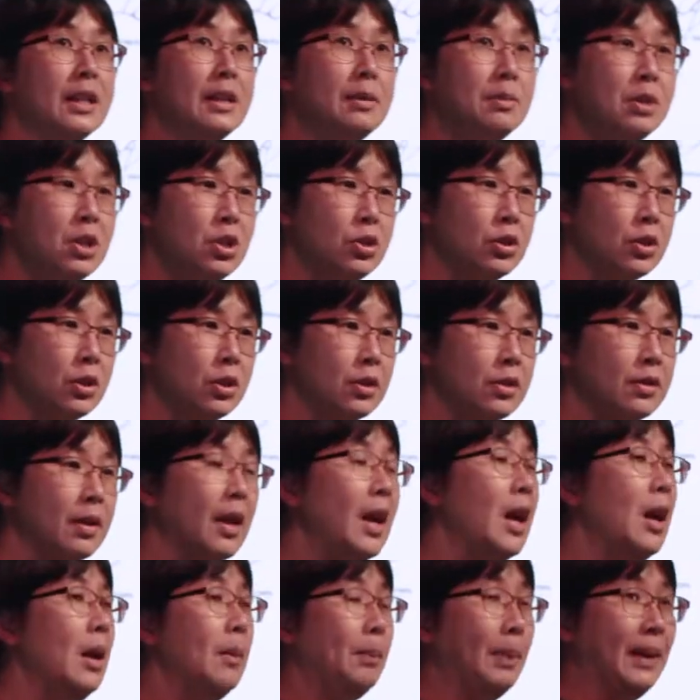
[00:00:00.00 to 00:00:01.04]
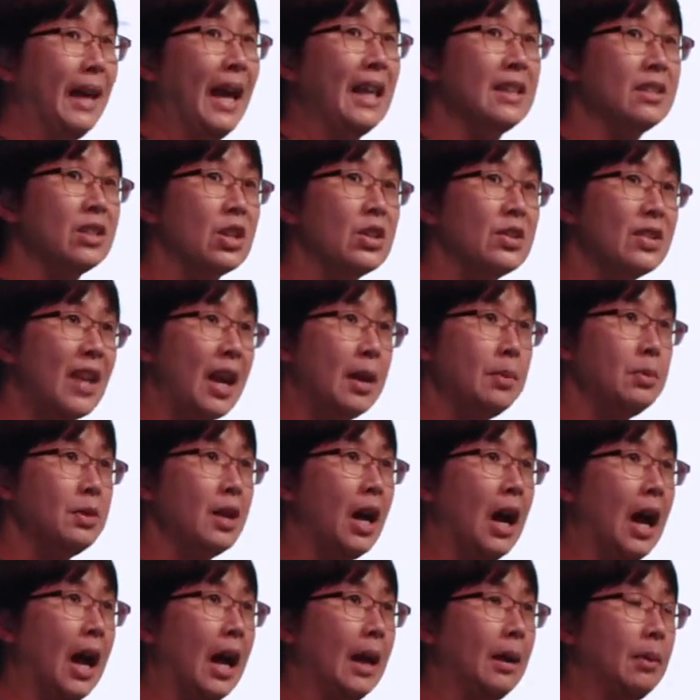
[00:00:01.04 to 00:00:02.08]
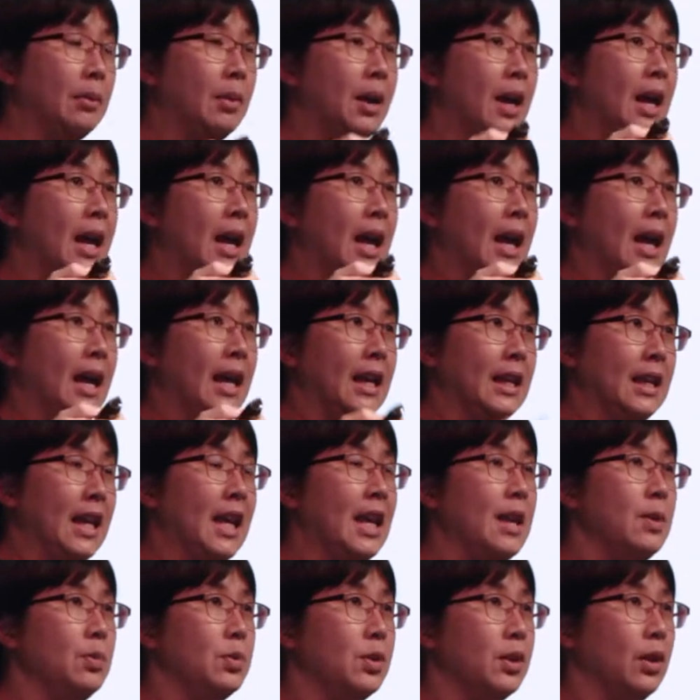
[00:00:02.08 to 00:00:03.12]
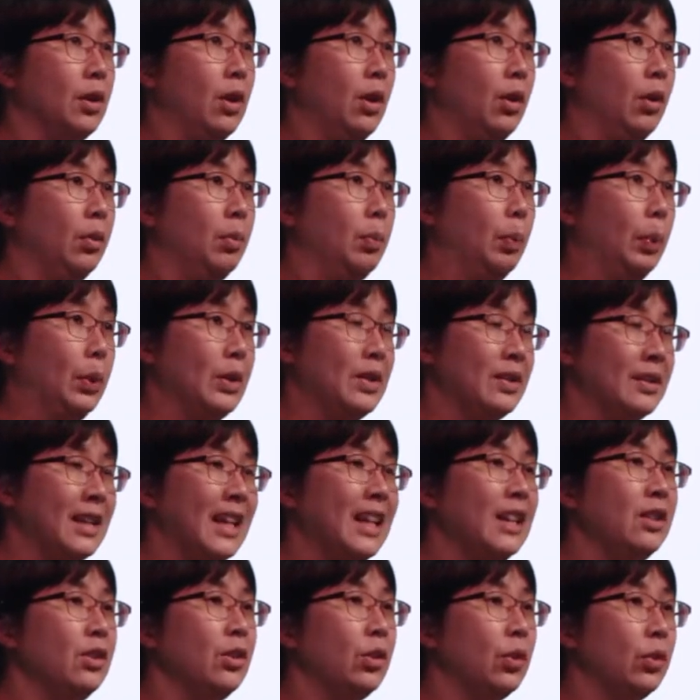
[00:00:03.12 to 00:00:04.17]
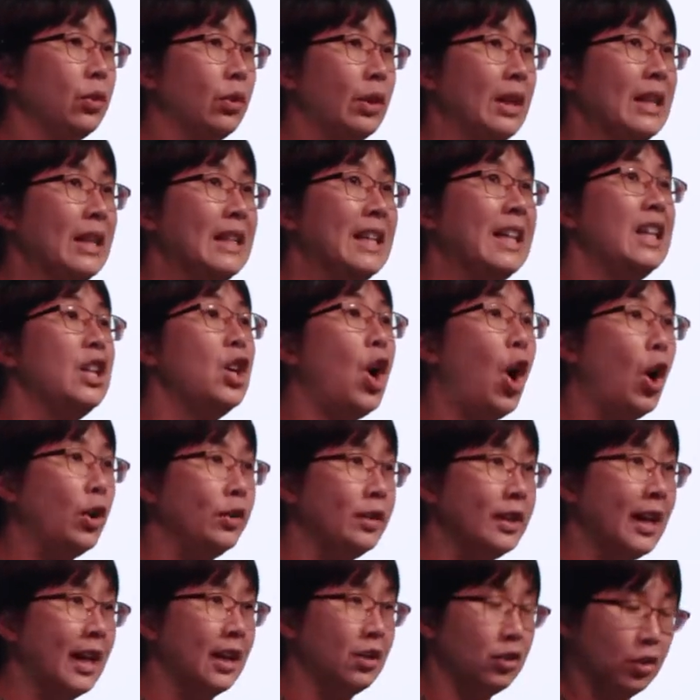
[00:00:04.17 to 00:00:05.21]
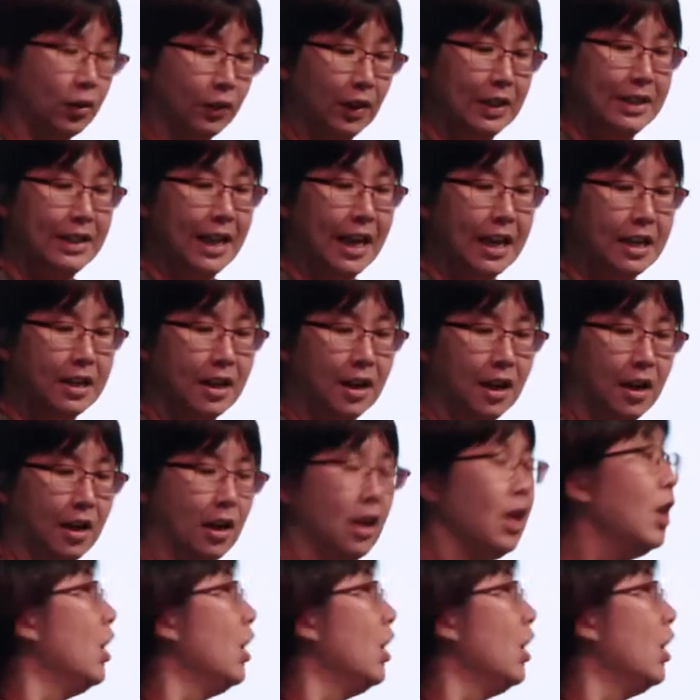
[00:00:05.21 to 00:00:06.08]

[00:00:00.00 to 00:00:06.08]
images, but at the same time, it keeps the pristine 3D context of the data.